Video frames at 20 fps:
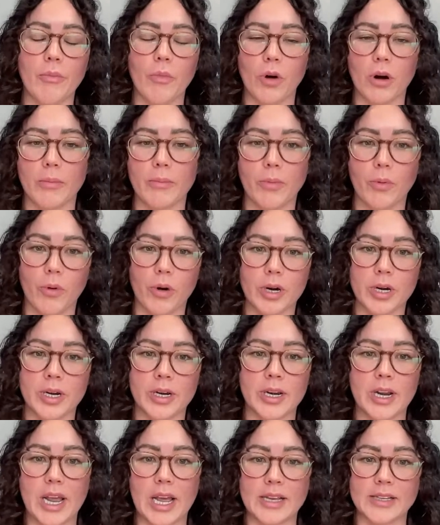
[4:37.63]
more
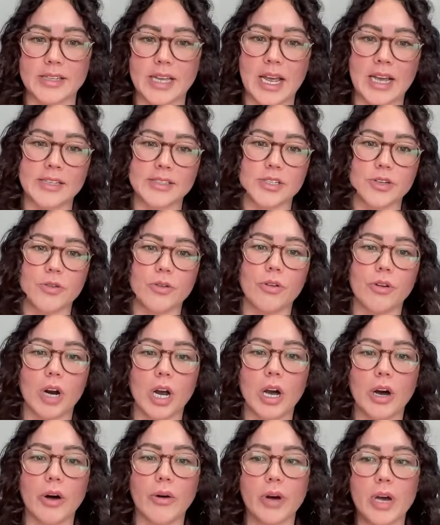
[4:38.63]
important as, as you
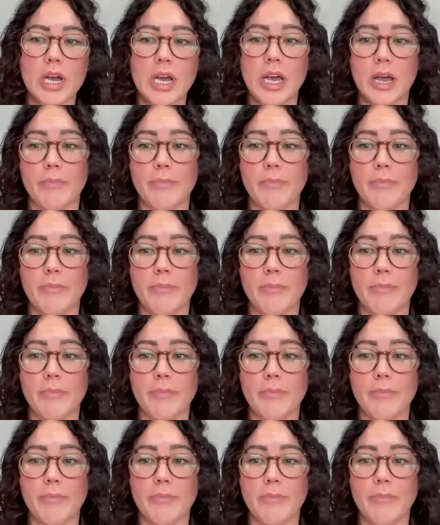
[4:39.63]
grow.